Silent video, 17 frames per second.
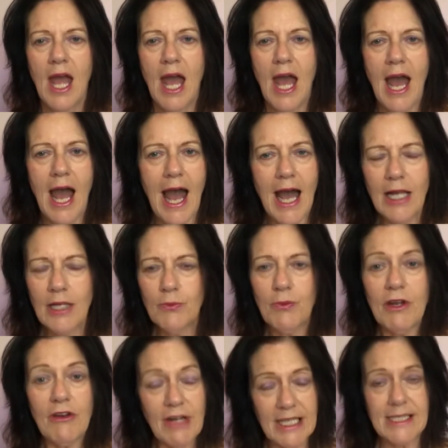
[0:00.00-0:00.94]
And
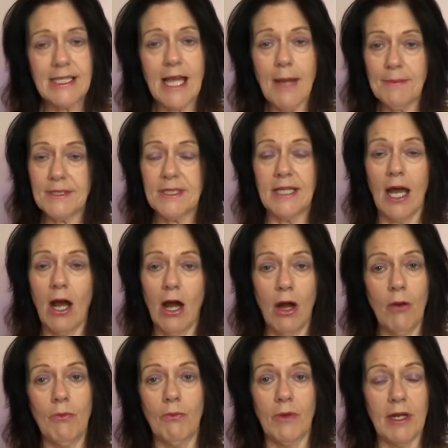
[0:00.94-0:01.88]
we're accepting it,
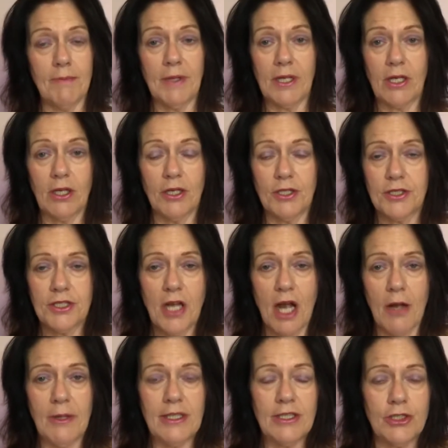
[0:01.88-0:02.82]
aren't we? Because,
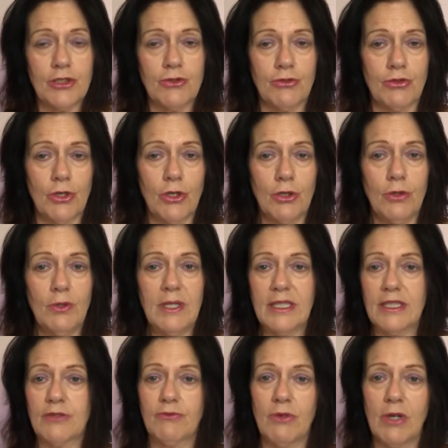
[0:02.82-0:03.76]
it's true,
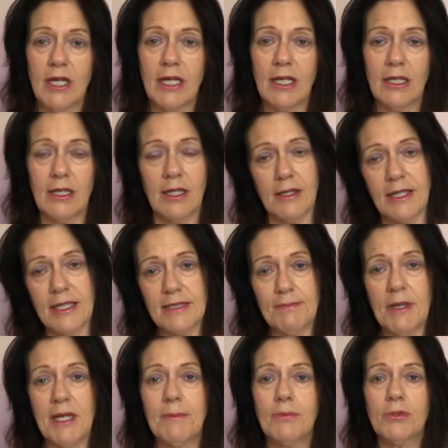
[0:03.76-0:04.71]
it's real, there's
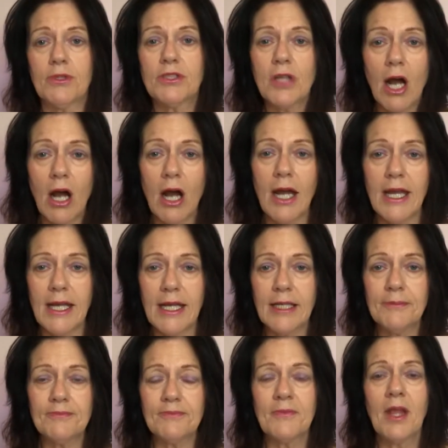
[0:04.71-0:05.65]
people
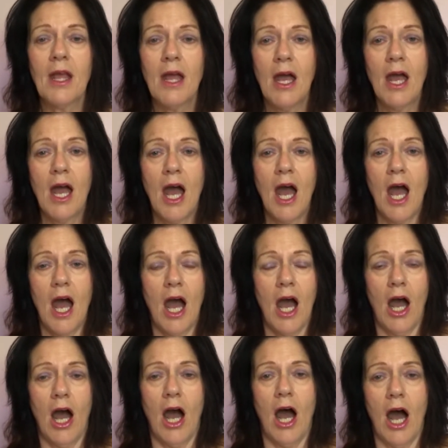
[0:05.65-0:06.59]
dying.
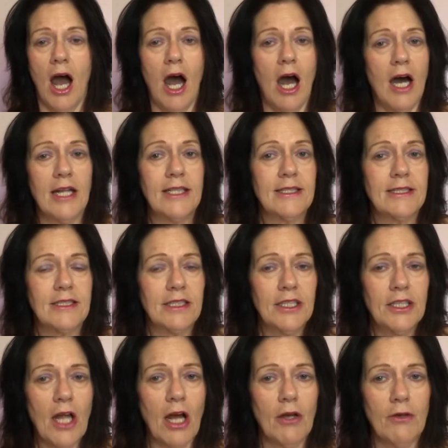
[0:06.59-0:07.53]
And,
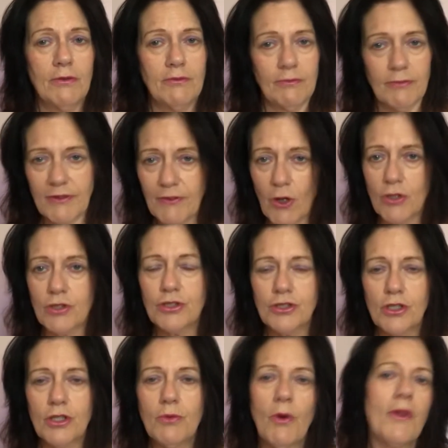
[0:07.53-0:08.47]
we've got to
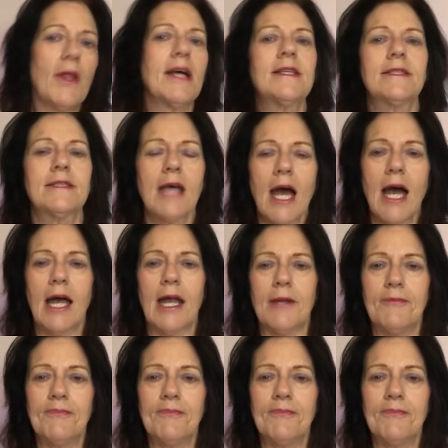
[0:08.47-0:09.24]
do what they say.